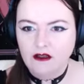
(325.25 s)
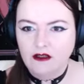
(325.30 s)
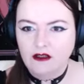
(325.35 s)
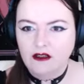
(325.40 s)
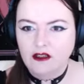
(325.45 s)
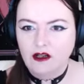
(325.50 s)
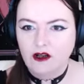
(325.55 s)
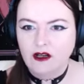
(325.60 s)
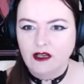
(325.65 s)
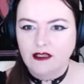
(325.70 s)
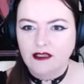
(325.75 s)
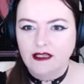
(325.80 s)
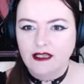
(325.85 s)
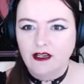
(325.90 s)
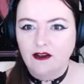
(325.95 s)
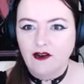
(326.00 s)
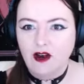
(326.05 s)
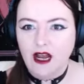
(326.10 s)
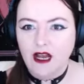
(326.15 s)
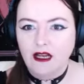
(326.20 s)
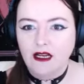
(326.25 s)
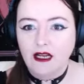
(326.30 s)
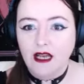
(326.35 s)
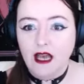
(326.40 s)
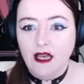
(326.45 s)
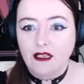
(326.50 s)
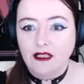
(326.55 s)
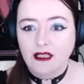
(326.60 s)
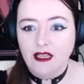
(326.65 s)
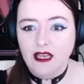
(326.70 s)
So incinerate,
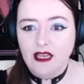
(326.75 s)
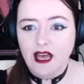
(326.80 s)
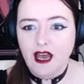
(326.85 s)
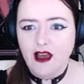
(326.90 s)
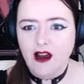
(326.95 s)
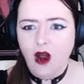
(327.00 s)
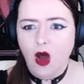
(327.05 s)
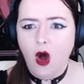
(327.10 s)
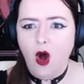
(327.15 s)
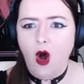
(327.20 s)
yeah, see that?